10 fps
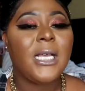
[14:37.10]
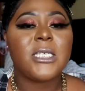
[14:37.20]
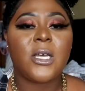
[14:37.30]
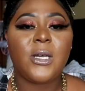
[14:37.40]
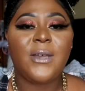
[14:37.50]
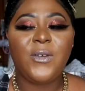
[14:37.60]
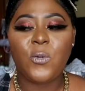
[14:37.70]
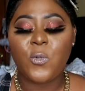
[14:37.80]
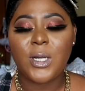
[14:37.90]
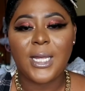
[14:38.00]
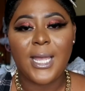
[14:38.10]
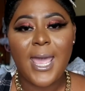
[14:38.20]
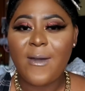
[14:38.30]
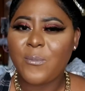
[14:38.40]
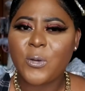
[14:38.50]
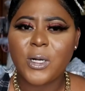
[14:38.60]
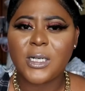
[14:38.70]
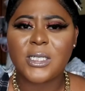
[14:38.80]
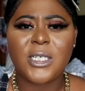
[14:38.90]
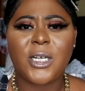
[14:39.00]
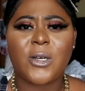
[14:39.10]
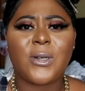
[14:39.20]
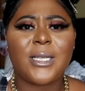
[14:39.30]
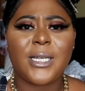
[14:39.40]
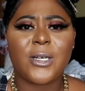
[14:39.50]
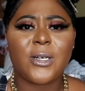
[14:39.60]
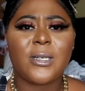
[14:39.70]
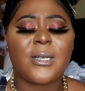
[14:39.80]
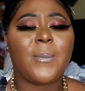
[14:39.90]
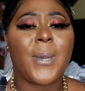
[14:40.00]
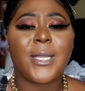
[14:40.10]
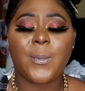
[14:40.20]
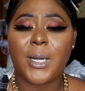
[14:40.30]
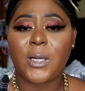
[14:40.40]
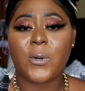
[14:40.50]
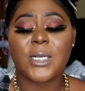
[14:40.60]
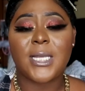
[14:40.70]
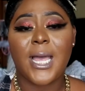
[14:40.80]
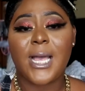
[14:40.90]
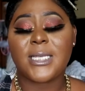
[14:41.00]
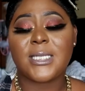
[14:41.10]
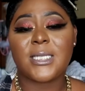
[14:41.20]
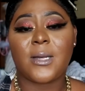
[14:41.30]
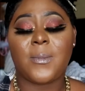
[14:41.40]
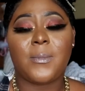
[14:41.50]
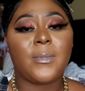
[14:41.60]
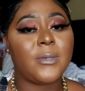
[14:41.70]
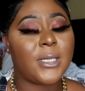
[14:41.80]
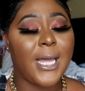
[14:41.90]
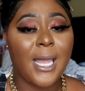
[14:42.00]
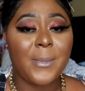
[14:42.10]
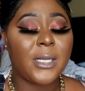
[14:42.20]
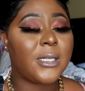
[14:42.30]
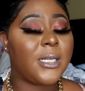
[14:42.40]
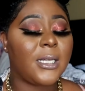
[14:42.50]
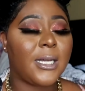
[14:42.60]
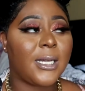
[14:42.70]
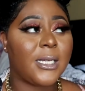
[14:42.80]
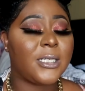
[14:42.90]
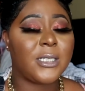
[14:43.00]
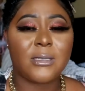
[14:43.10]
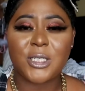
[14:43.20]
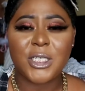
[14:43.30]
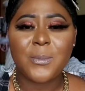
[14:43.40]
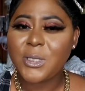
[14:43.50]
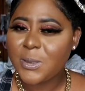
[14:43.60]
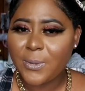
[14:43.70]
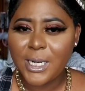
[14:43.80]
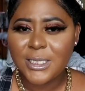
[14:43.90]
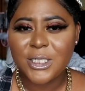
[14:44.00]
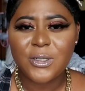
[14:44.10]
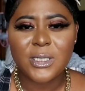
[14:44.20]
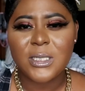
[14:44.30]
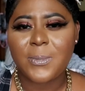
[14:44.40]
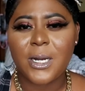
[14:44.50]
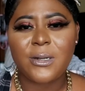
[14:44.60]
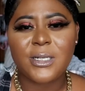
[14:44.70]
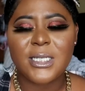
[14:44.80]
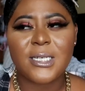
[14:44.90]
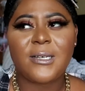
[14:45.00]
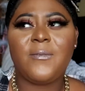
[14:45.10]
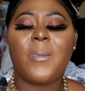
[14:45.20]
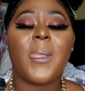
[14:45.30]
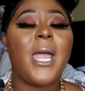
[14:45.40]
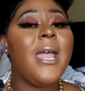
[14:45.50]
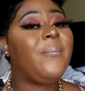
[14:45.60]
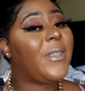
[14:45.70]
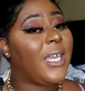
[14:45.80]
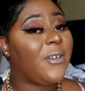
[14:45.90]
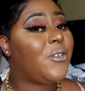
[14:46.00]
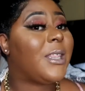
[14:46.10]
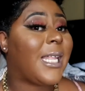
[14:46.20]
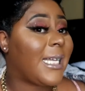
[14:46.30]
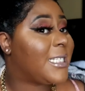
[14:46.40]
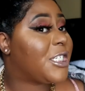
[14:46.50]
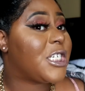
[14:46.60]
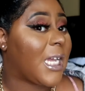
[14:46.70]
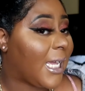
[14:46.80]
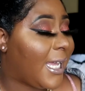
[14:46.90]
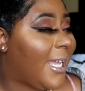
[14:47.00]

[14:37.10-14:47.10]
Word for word: so if you want to have more you know glitter bath and body works has some diamond uh, shimmer sprays that you can spray on yourself they give you lots of shine